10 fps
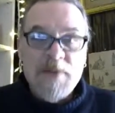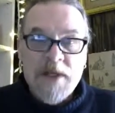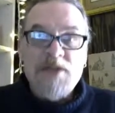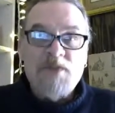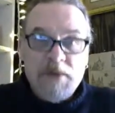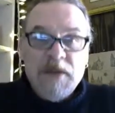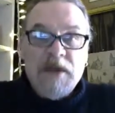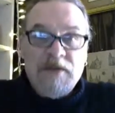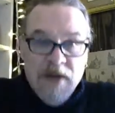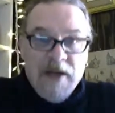because we
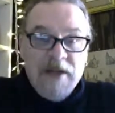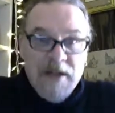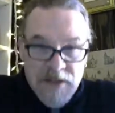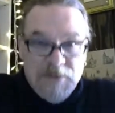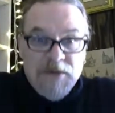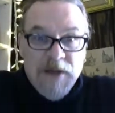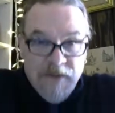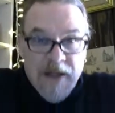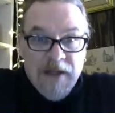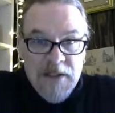believe God gets to bring
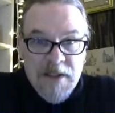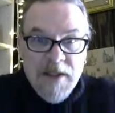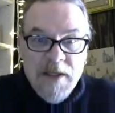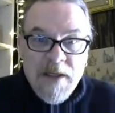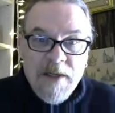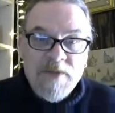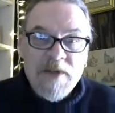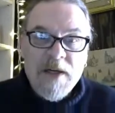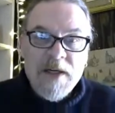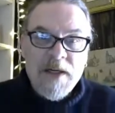violence at the end of
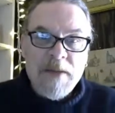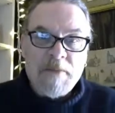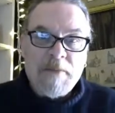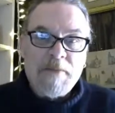time.